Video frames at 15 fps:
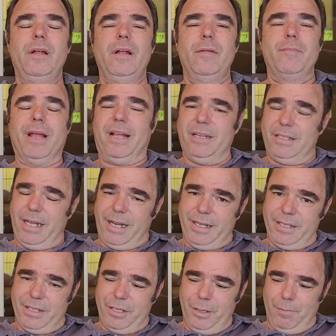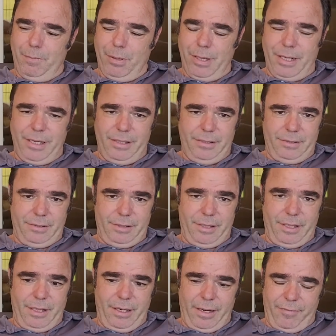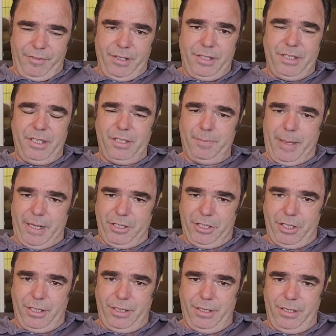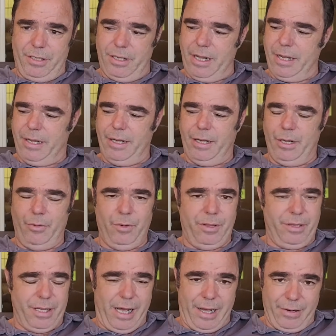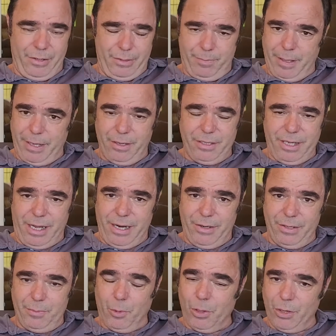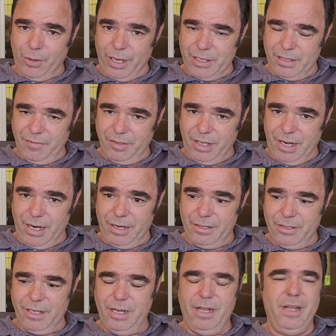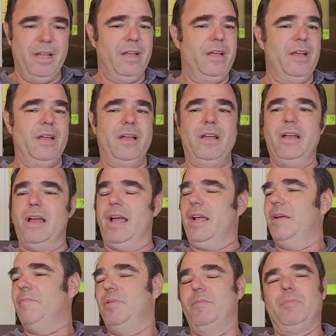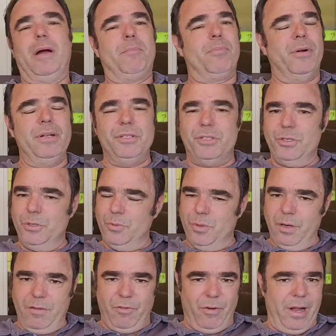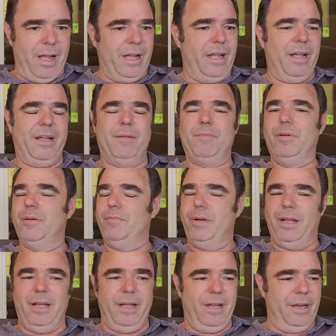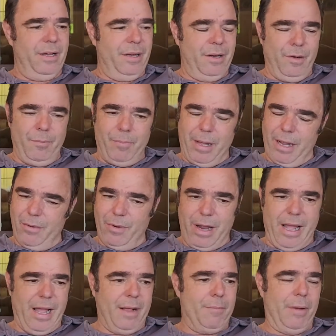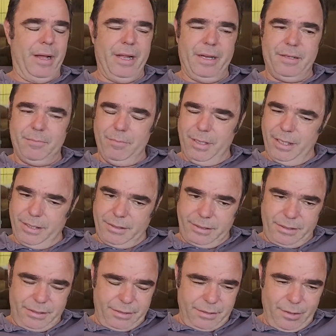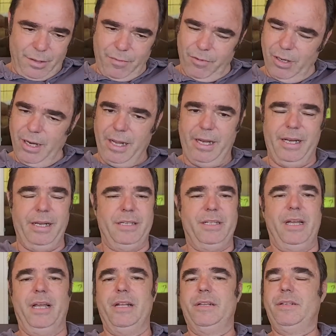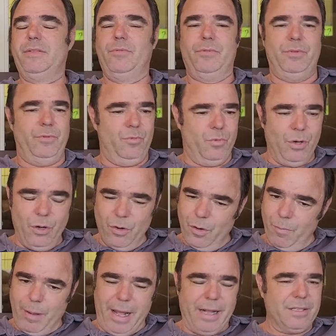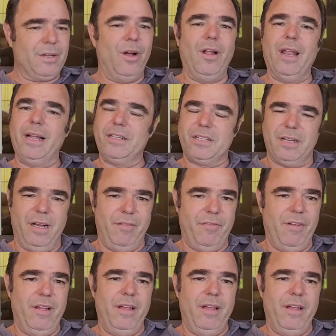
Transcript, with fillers: Because I can still put a lifted suspension. I can go with tires, bigger tires, more aggressive tires. I can put my Prinsu roof rack. I can put my, you know, bed rack, my, my overlanding tent, Rotopax, all that stuff.